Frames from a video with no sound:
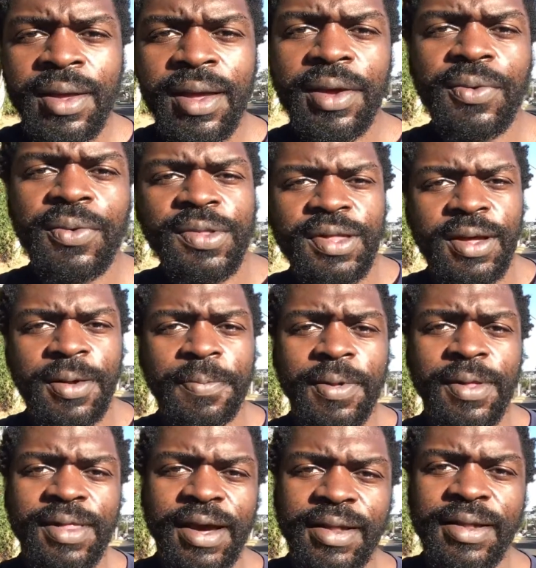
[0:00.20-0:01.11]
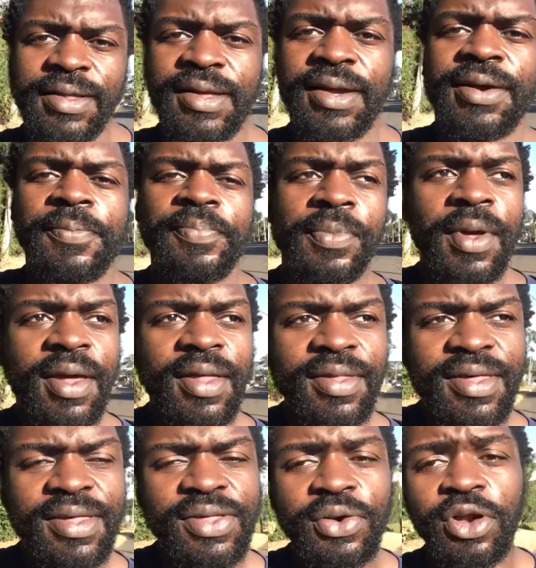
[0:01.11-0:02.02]
Hey, what's up? Silas here.
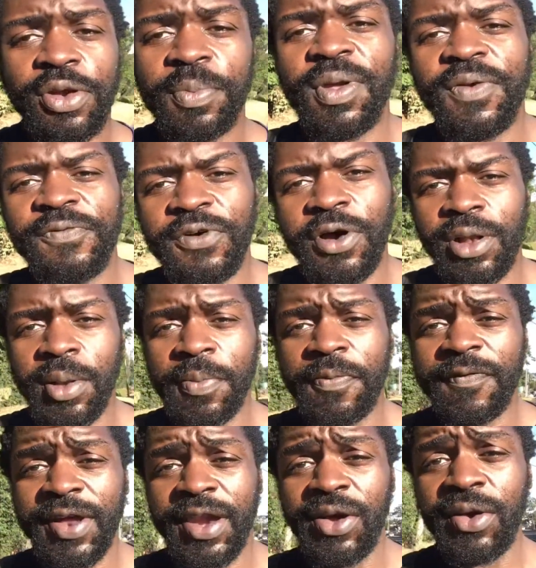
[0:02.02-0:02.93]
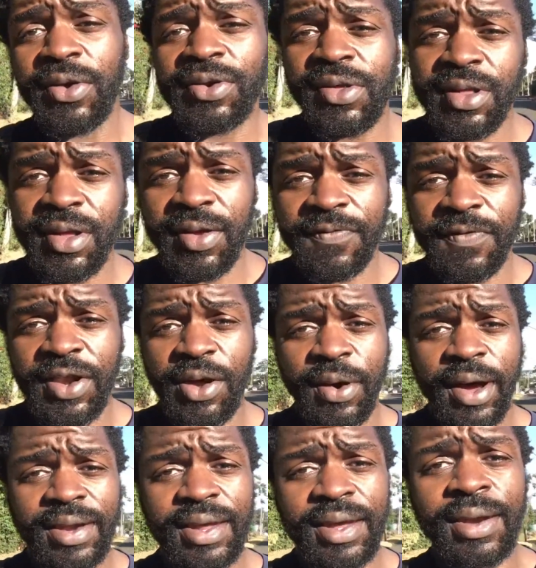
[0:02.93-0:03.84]
This is going to be a follow-up video to the
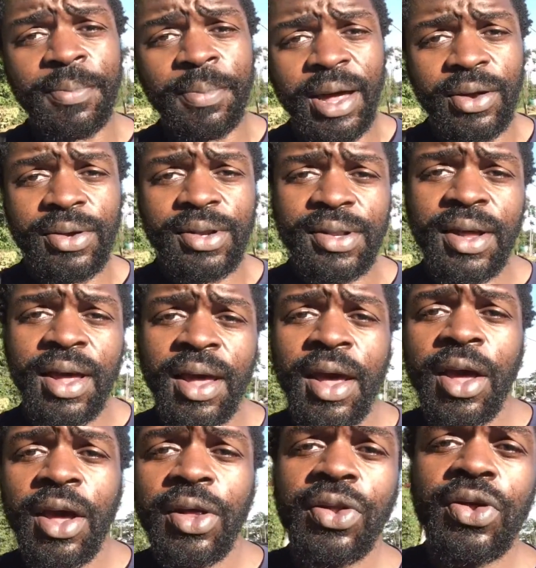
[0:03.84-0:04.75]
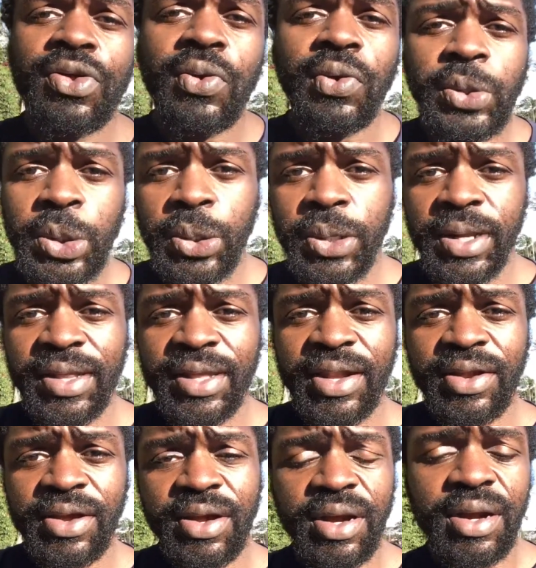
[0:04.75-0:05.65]
video I did about the school shooting
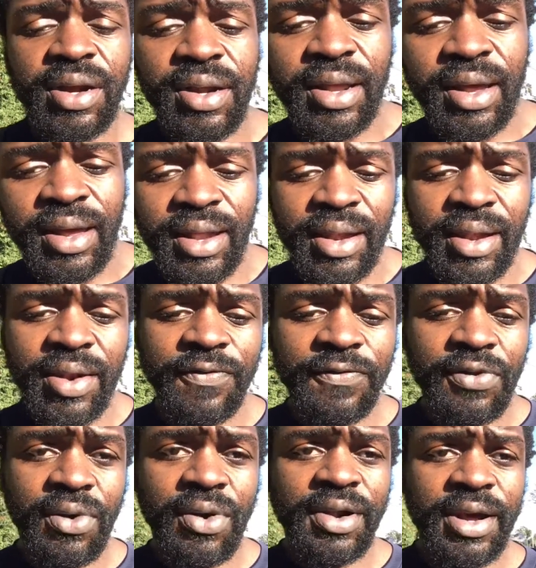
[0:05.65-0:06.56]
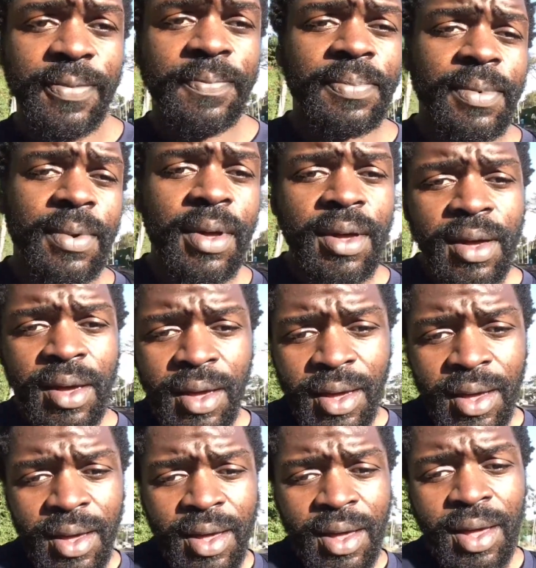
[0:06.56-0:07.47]
that occurred in Florida.
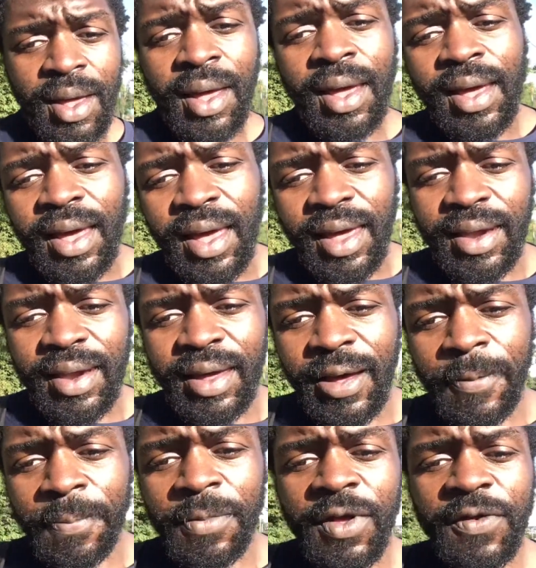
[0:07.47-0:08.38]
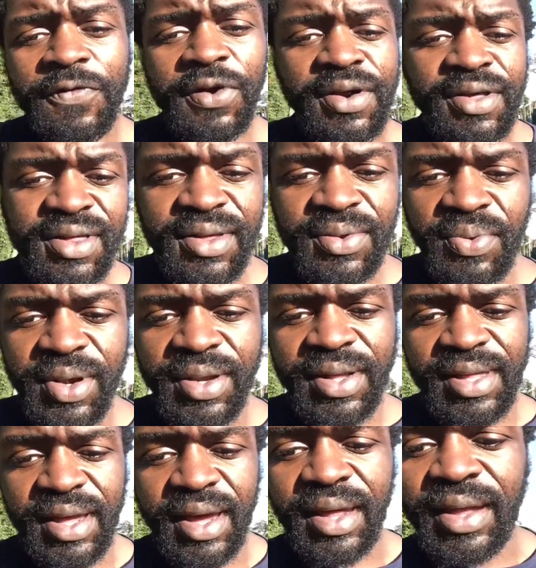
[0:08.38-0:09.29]
And um, first, I want
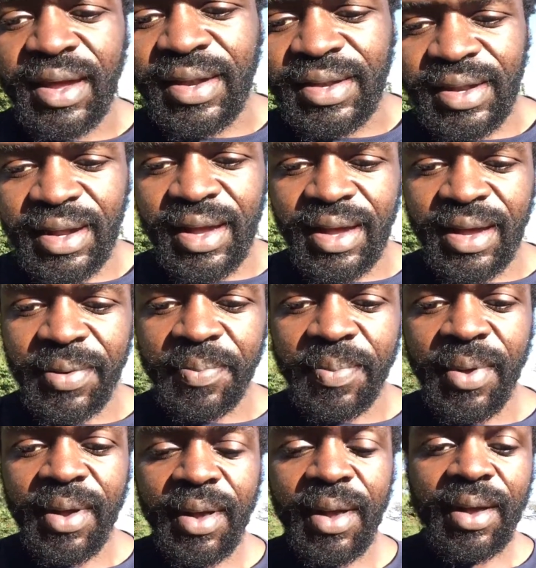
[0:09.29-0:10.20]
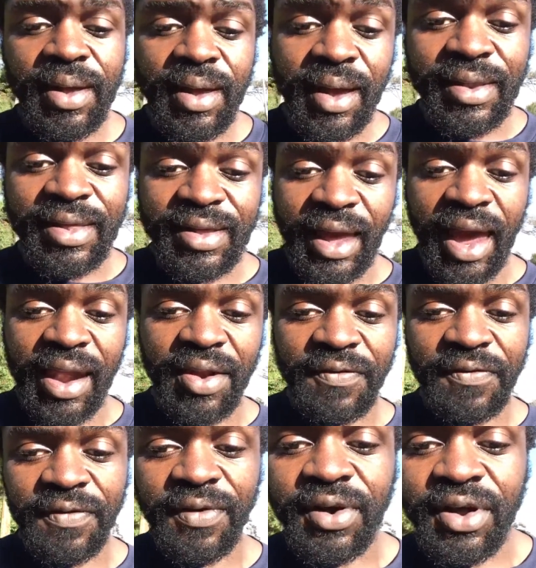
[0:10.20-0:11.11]
to say that um, it's kind
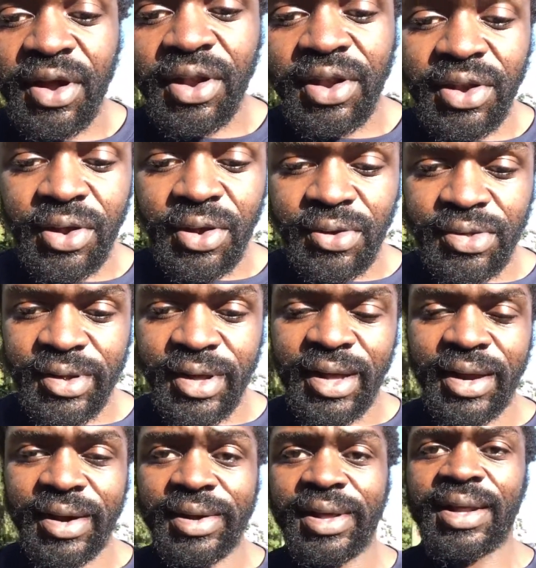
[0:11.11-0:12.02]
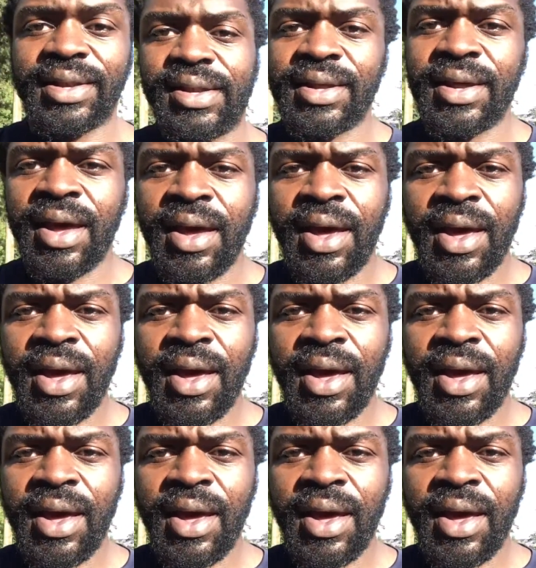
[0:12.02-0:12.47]
of good news to hear that